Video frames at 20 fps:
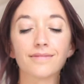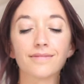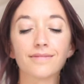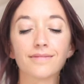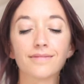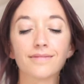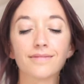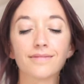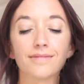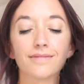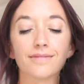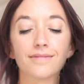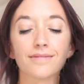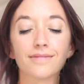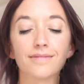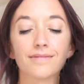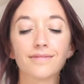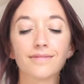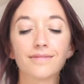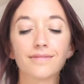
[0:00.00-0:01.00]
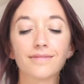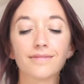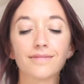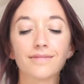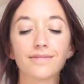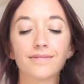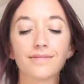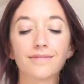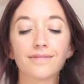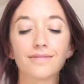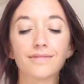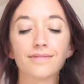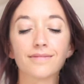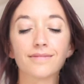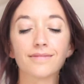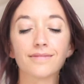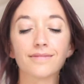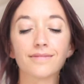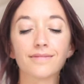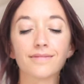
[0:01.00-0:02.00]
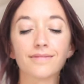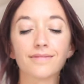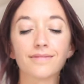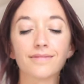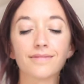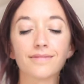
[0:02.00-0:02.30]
(no one is talking)